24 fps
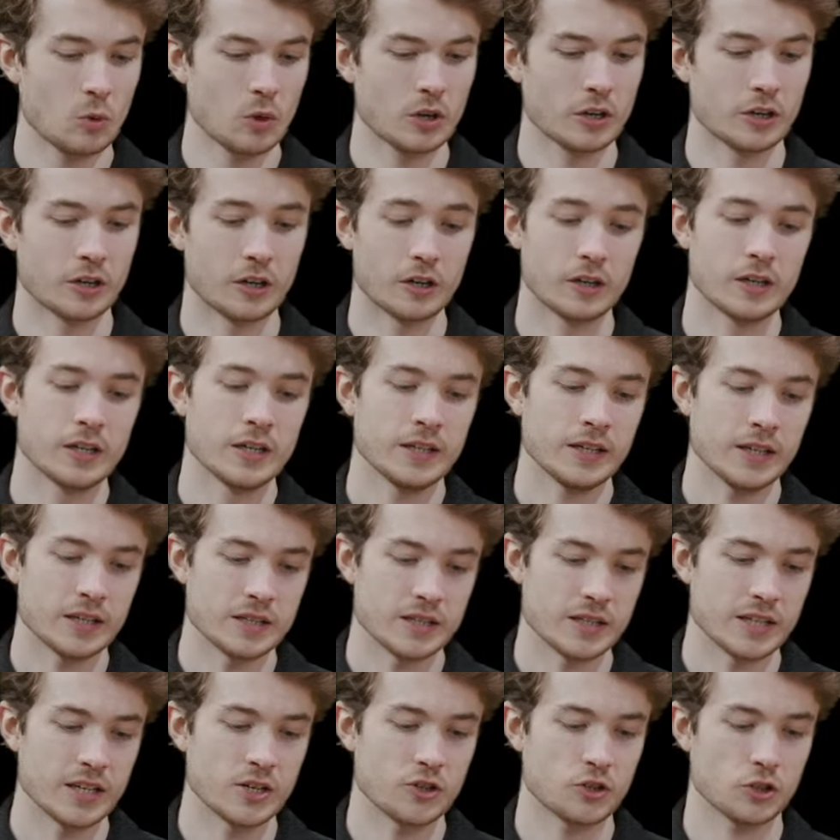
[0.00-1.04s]
were
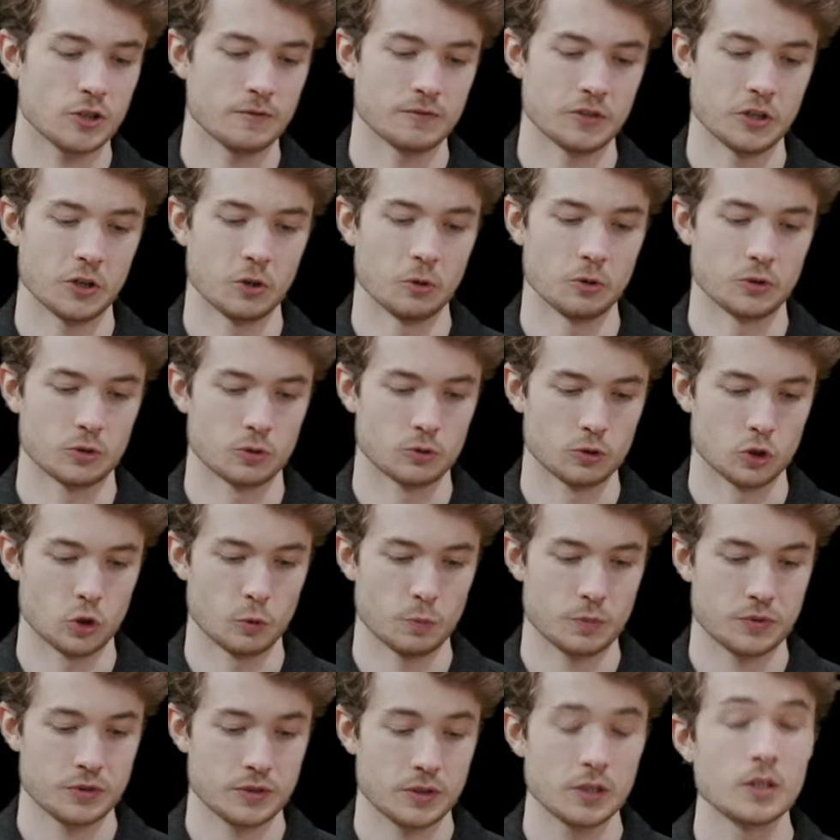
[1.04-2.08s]
in each of those
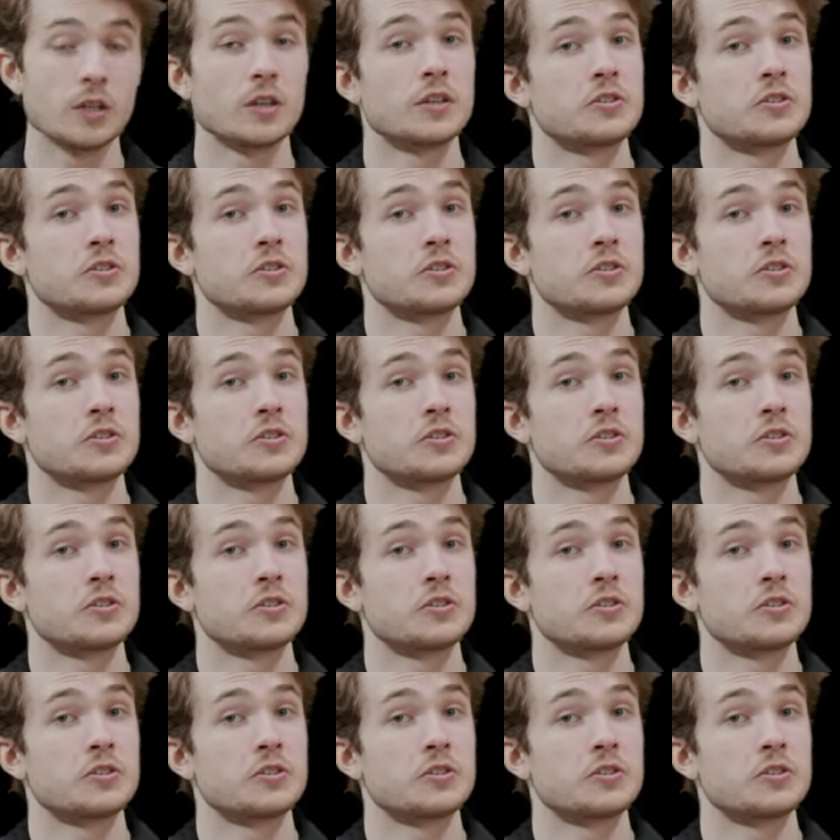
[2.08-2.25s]
groups.